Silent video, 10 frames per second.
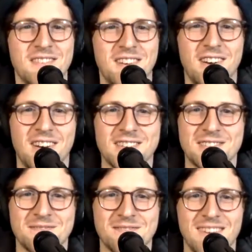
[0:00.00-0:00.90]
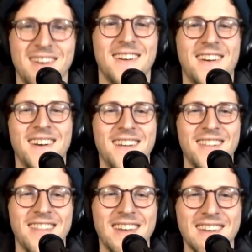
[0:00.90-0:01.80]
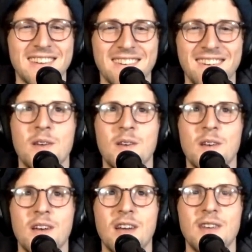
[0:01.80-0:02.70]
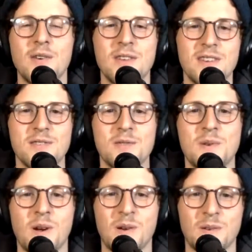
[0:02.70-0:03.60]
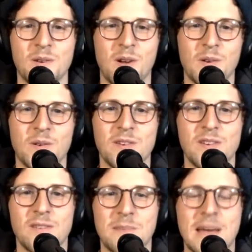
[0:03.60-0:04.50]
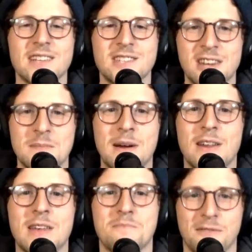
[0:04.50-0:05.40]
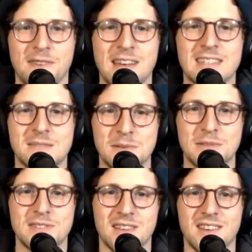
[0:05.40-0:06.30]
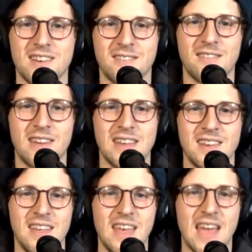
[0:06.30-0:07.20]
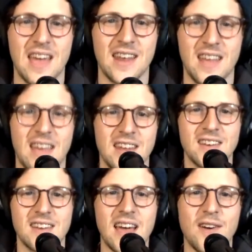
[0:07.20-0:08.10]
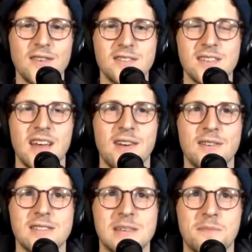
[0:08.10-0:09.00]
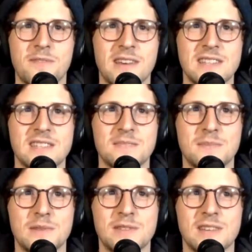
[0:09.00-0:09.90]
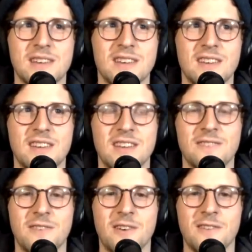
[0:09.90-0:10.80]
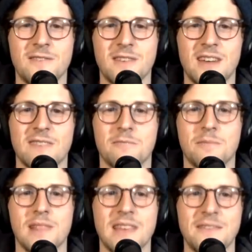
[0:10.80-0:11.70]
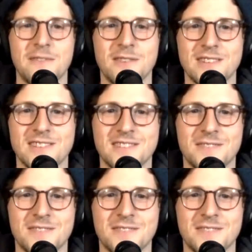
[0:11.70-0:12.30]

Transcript: Awesome. Thank you. I know that you are passionate about improvised music, right? And how does improvised music involve kind of playfulness